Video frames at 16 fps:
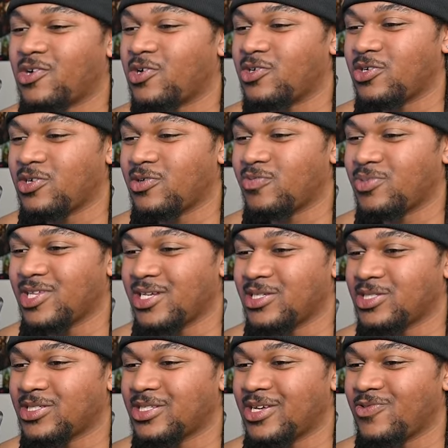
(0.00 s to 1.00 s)
all the
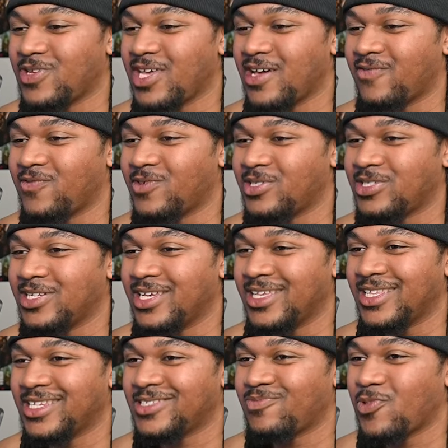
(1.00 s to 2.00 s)
complaints that we have for today.
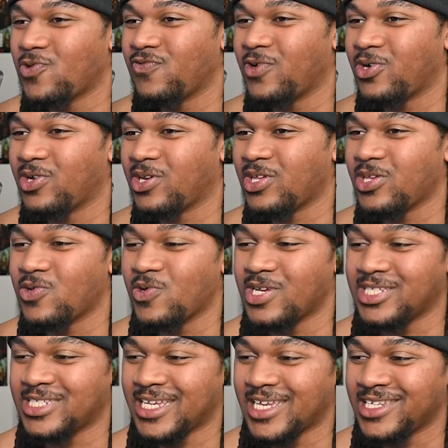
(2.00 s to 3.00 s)
Let's move on to
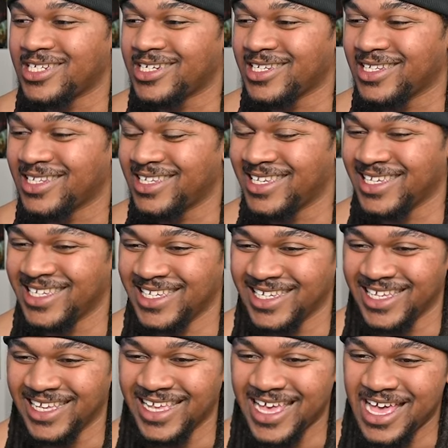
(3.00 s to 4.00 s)
US Agent.
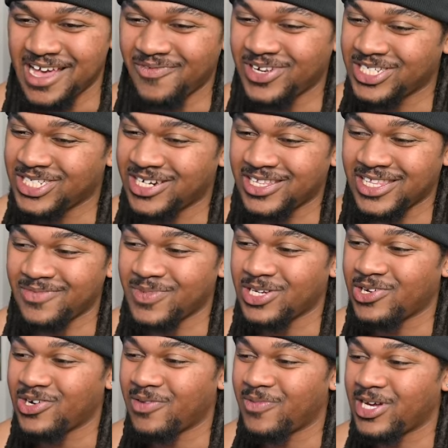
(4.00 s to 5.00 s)
But y'all let me
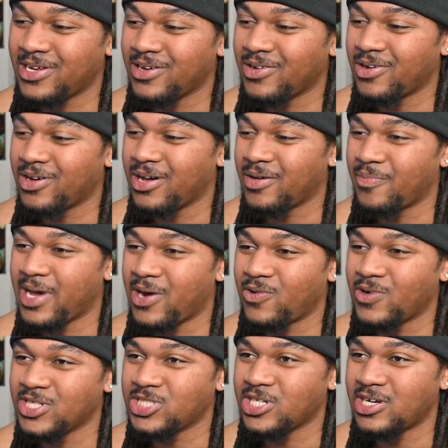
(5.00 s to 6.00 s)
know about
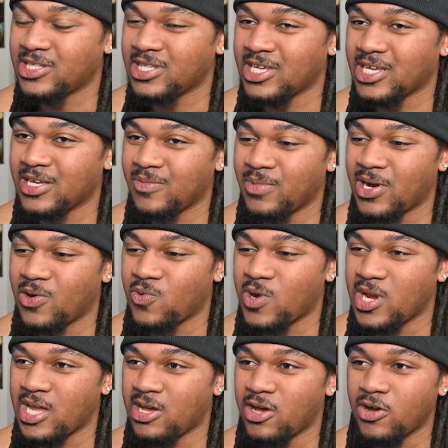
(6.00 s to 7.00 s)
what y'all think about
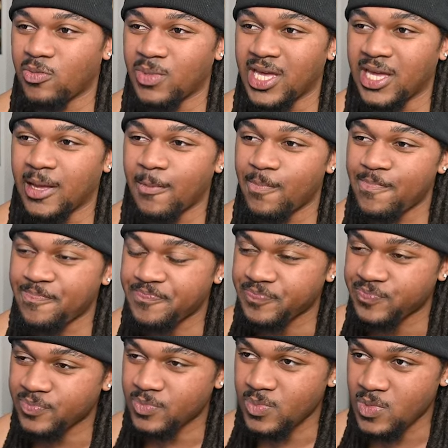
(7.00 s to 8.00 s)
Red Hulk, man.
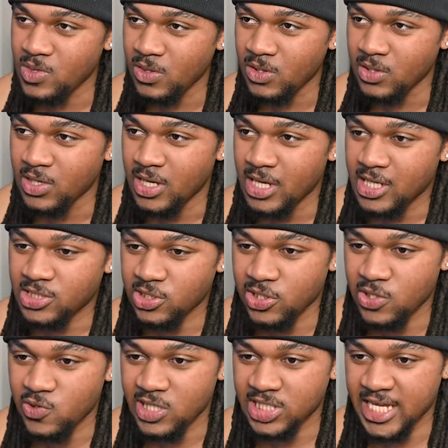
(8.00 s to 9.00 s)
So
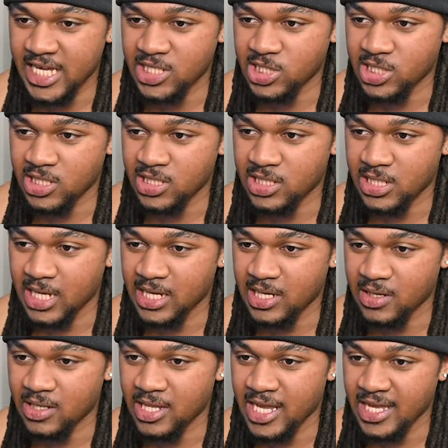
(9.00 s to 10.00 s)
US Agent,
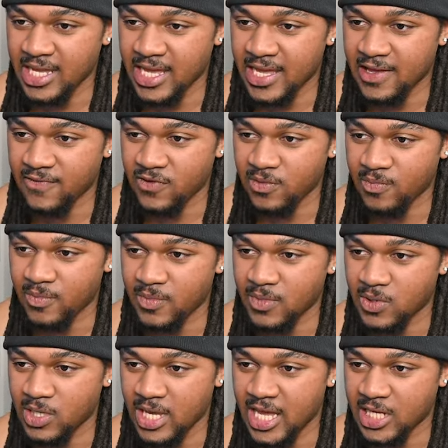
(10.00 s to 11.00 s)
they gave him
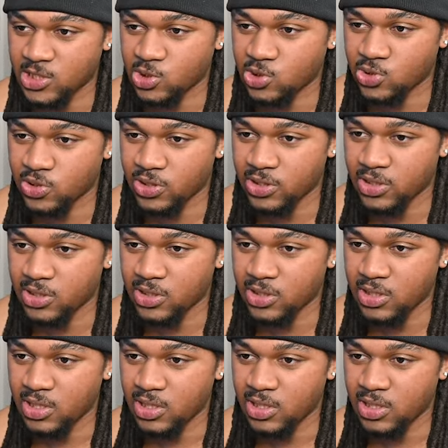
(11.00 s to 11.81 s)
an extra